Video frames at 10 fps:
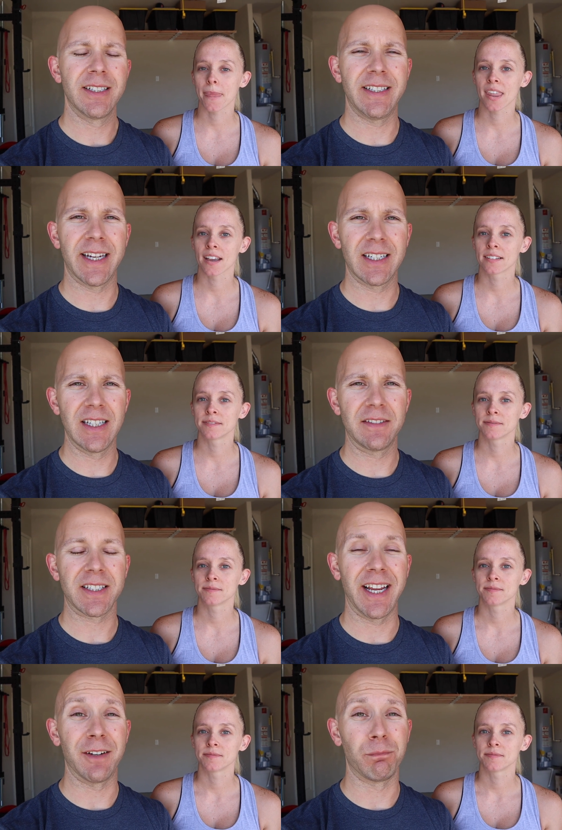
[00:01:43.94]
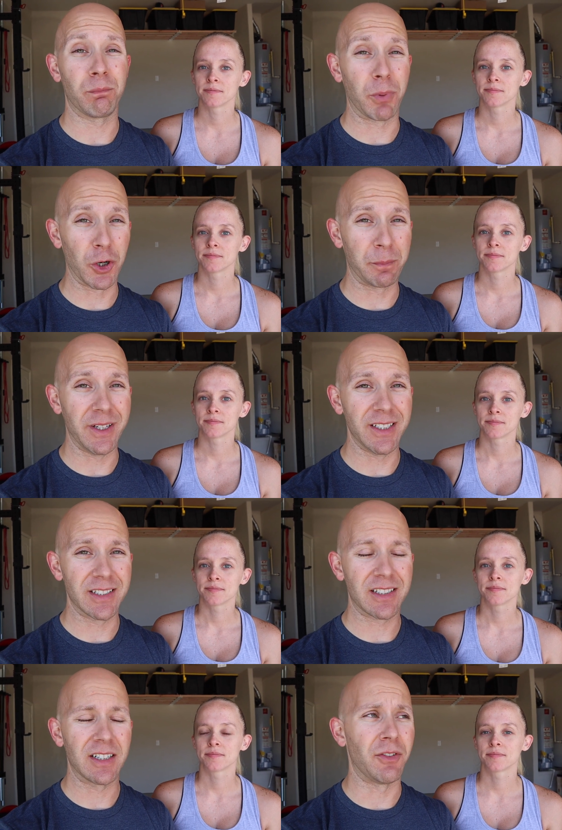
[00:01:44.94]
Speaker 1: deadlifts and
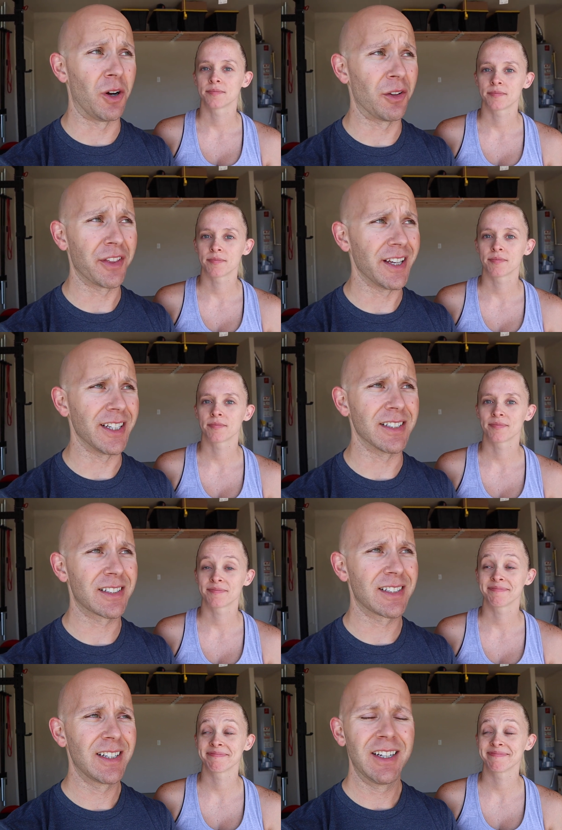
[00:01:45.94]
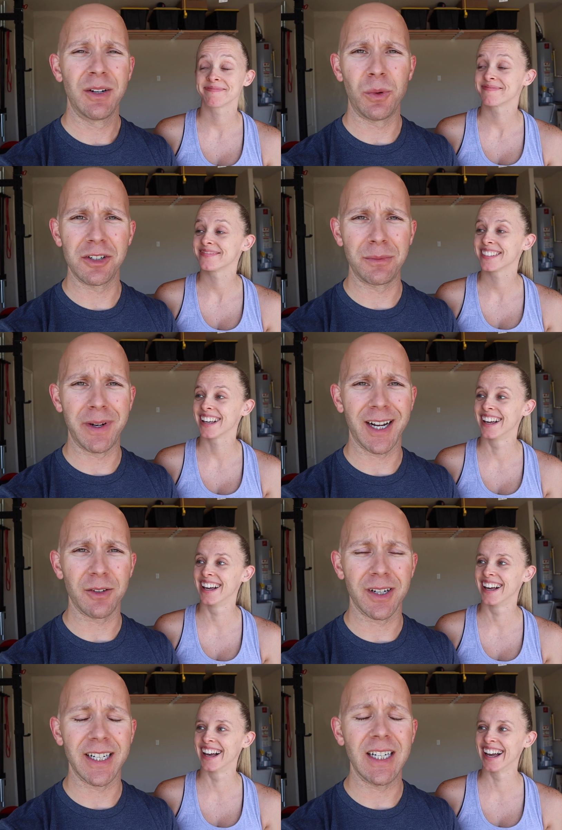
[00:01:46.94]
burpees of all things. Welcome
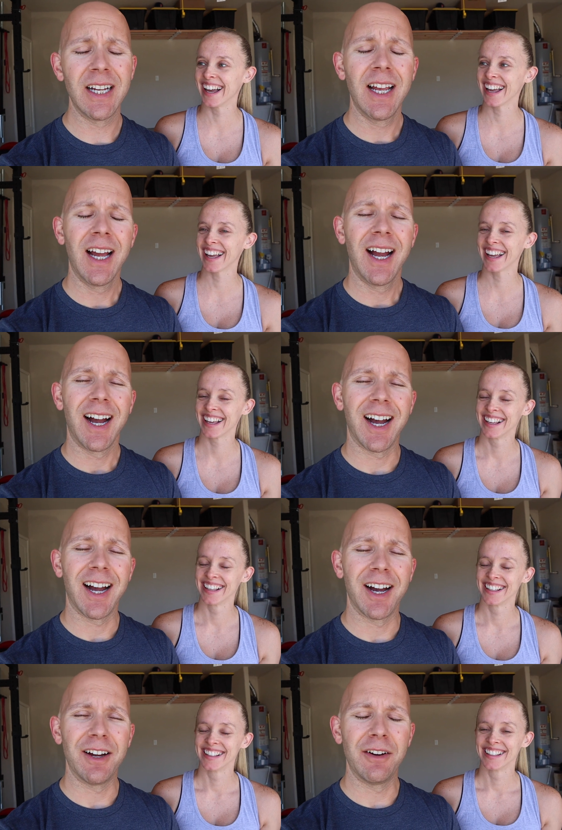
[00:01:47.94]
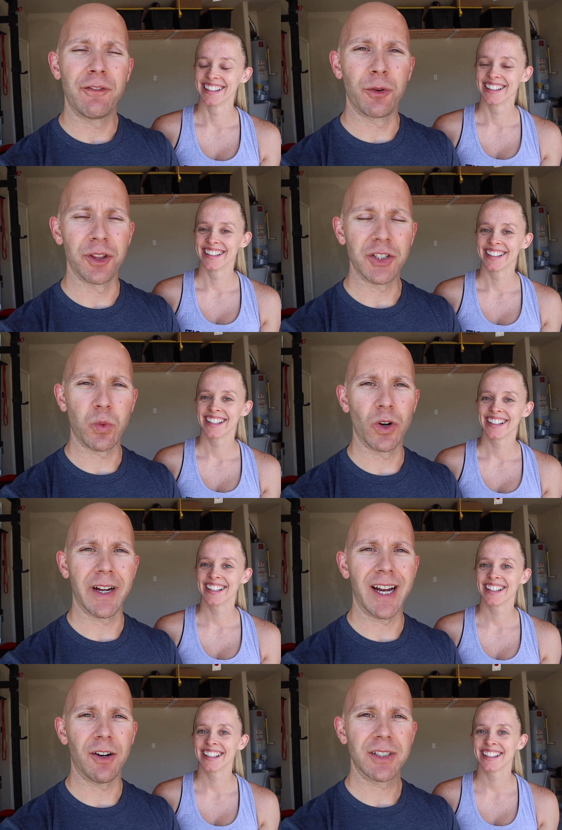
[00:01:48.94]
back, right? For this
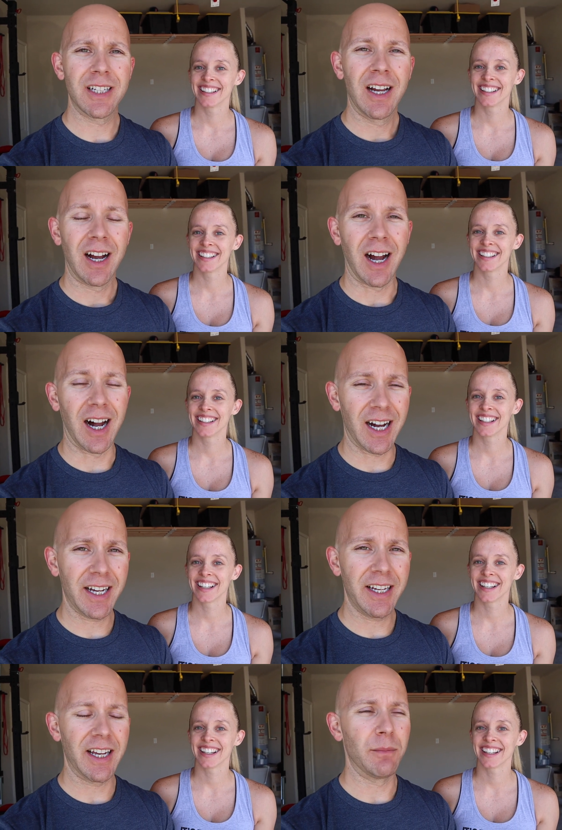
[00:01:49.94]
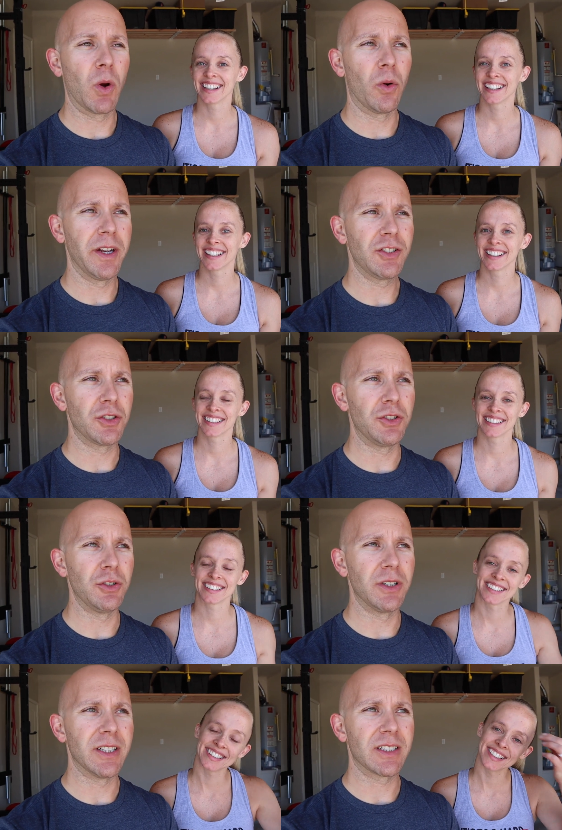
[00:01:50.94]
workout. I am going to
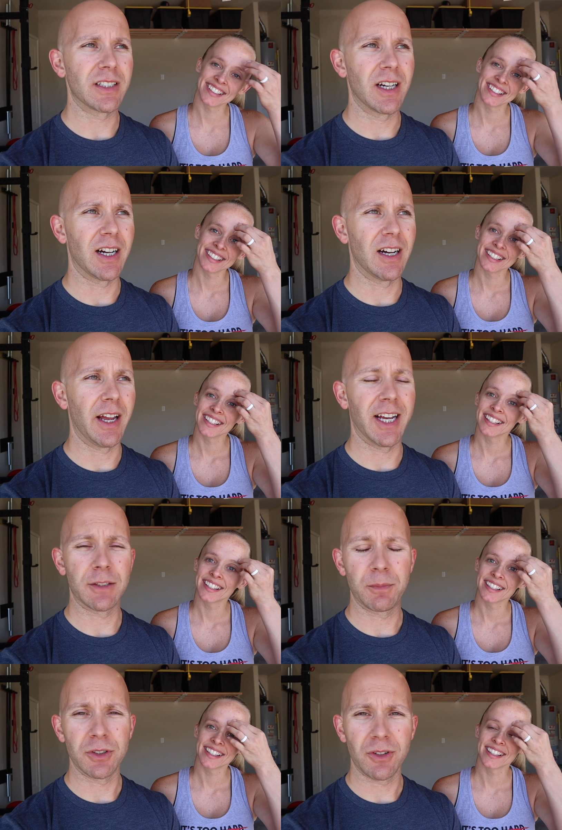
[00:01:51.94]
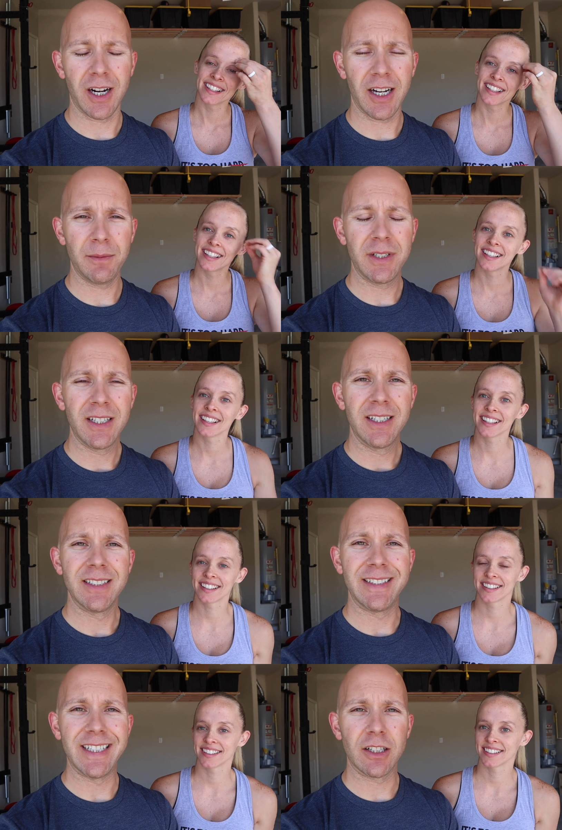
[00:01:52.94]
do it as prescribed.
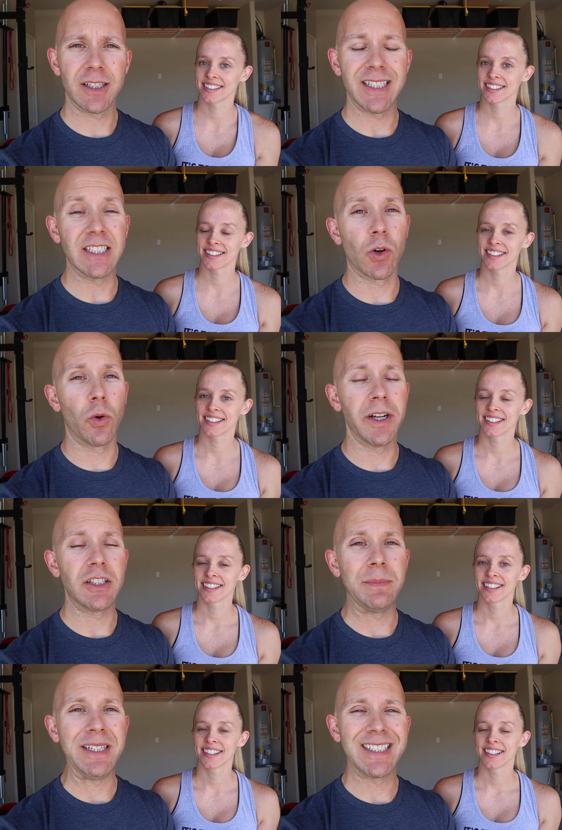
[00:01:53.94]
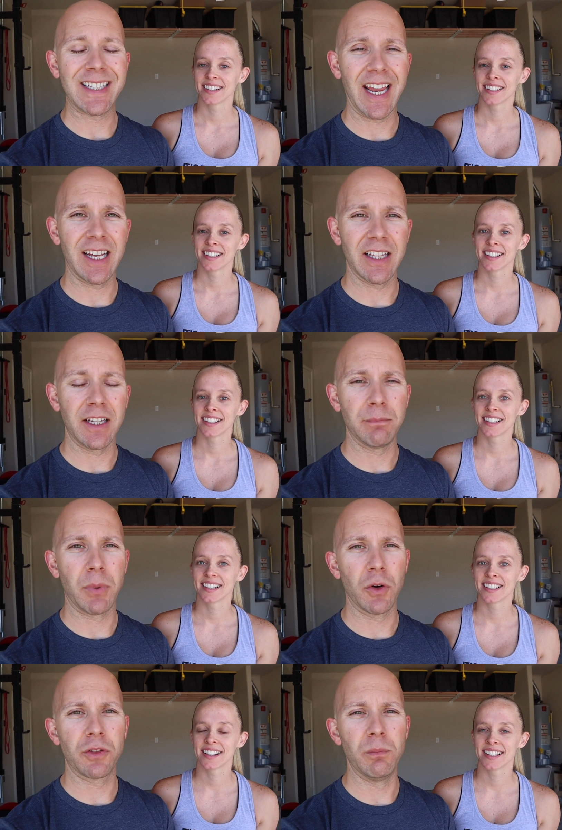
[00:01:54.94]
Dara is going to be scaling
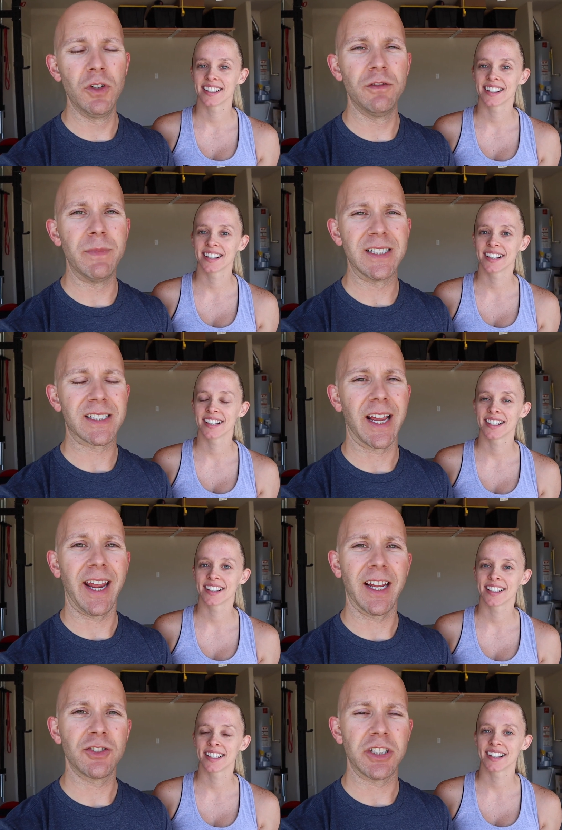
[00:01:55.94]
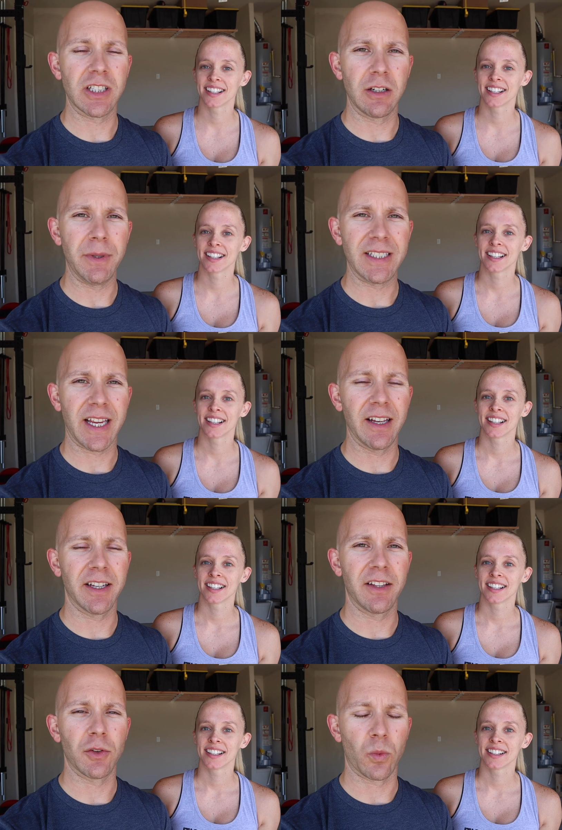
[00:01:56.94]
both movements, and she's going to be
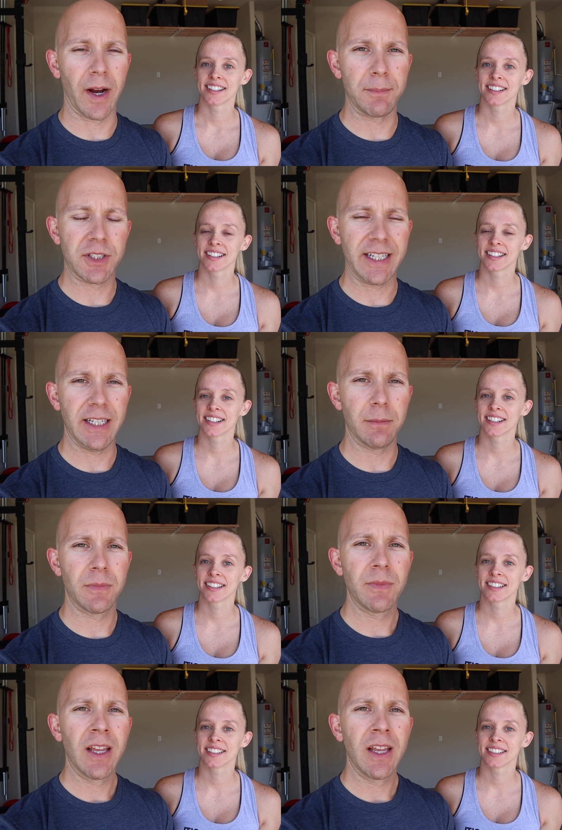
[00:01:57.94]
scaling the rep scheme.